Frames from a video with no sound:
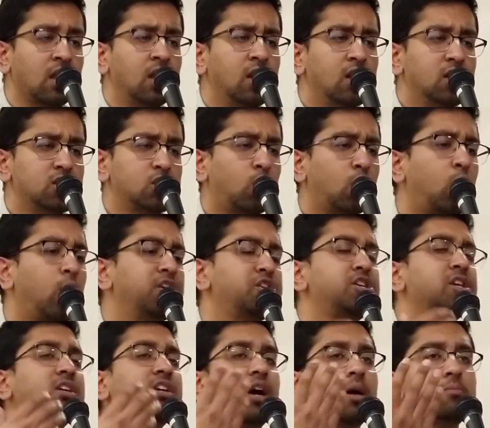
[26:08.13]
So a
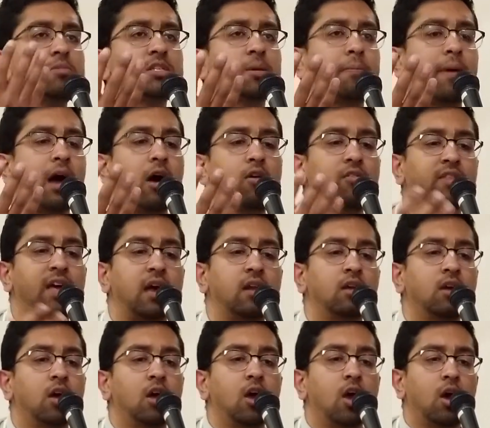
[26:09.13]
question comes about
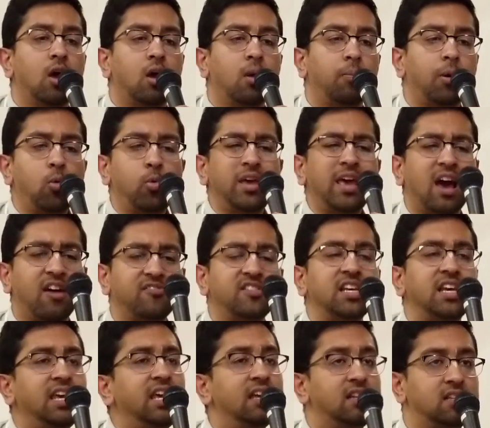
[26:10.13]
that, but we have to
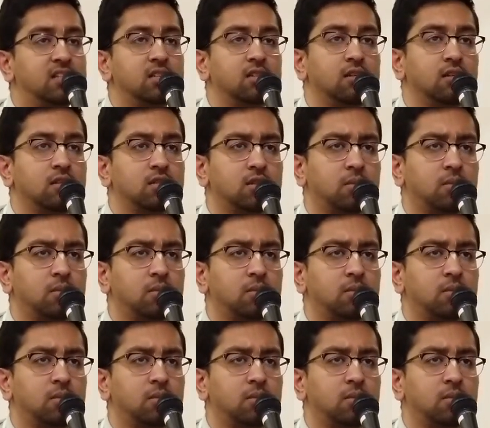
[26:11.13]
eat.